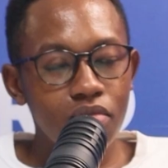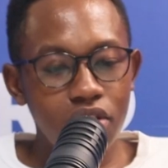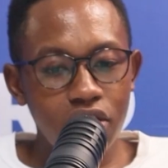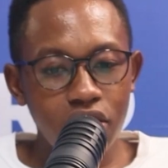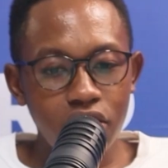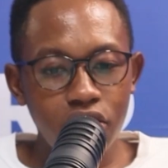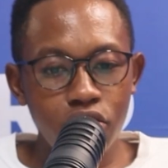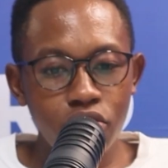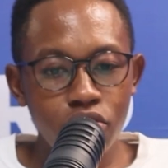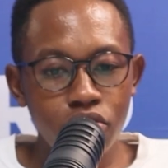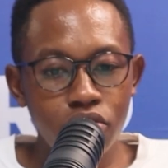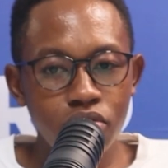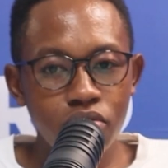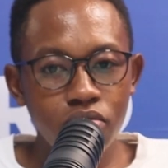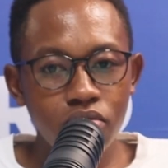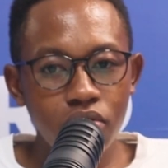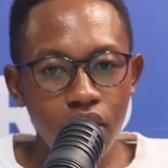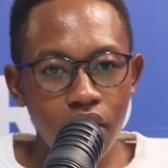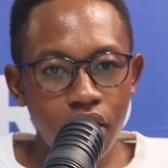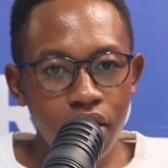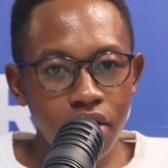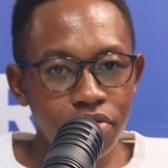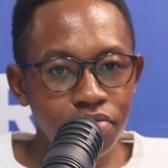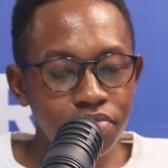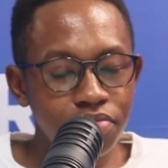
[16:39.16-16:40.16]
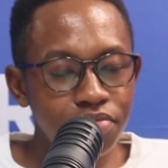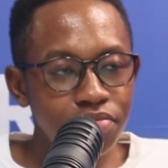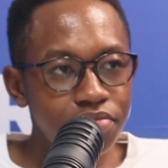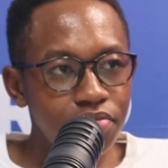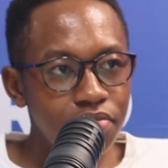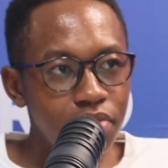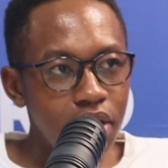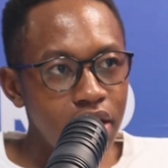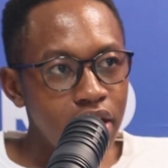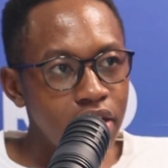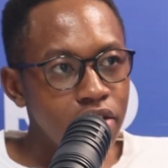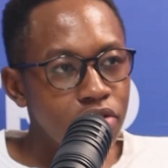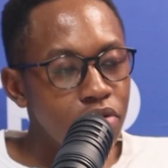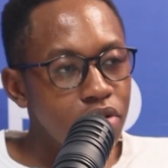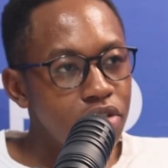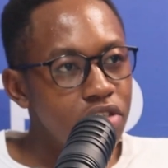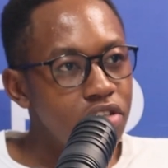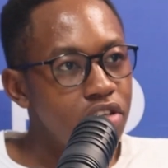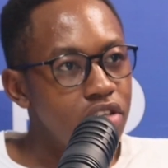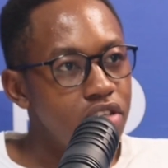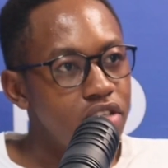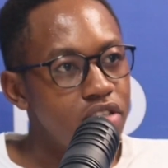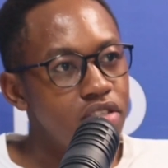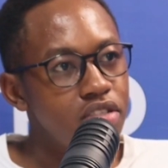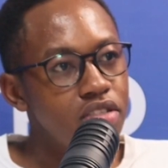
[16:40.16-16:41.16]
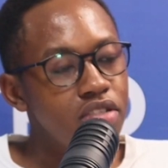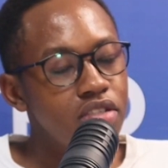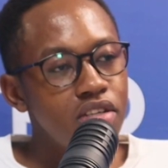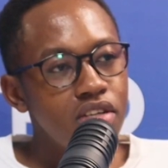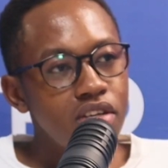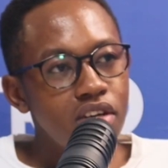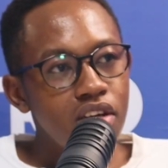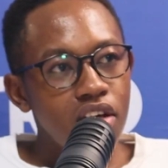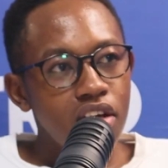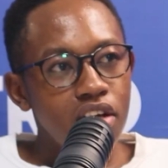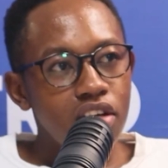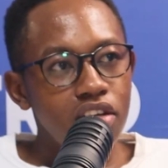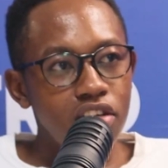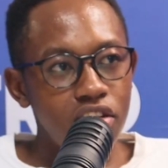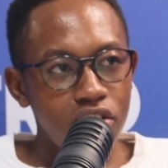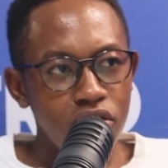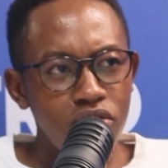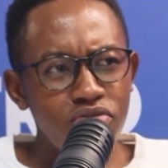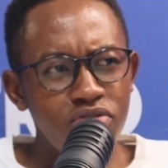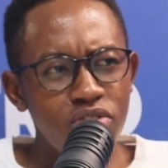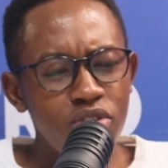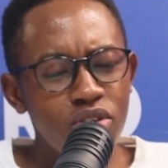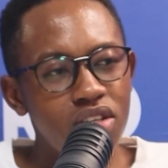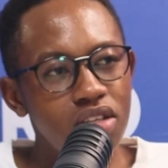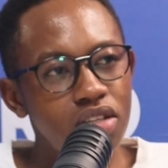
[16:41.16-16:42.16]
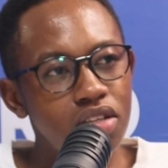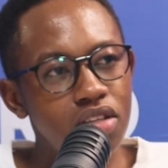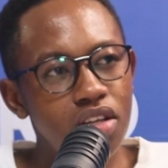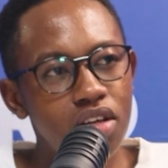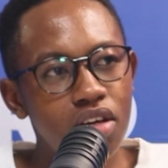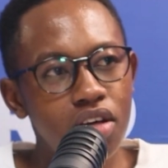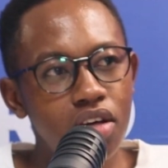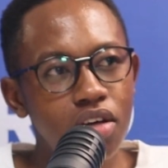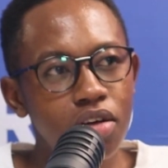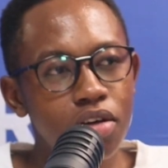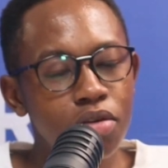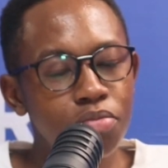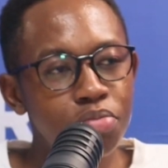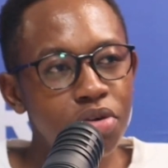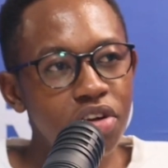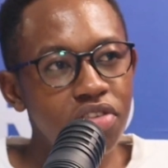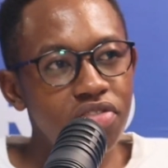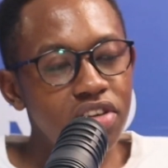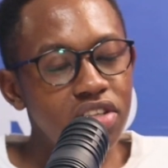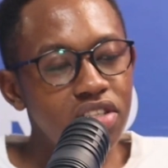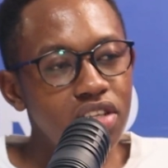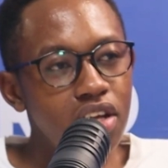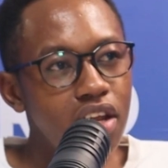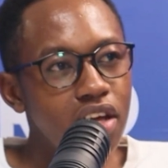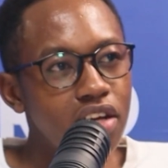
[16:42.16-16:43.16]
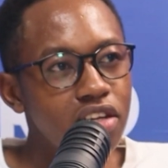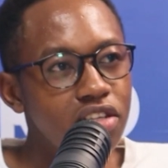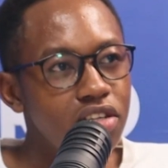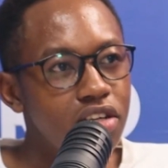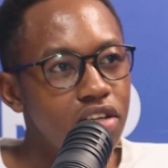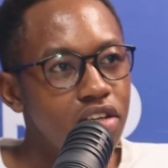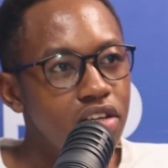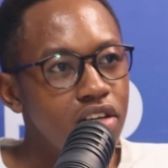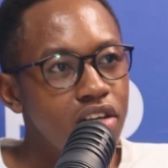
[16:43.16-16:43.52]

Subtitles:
Did you, my next question is, did you vote in the previous election?